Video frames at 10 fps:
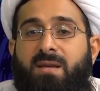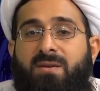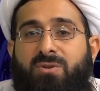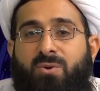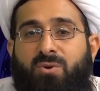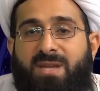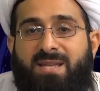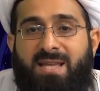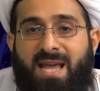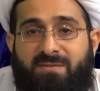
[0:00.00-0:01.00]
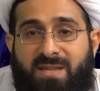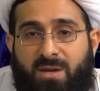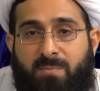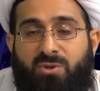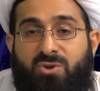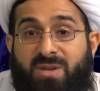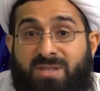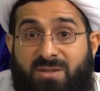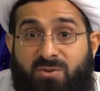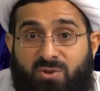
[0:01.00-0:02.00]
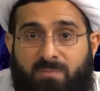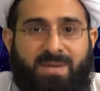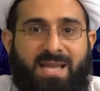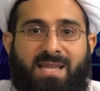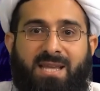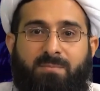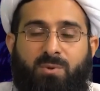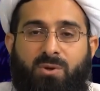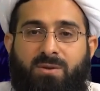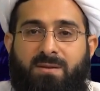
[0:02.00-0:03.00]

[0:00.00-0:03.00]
So you didn't have the opportunity to complain anymore.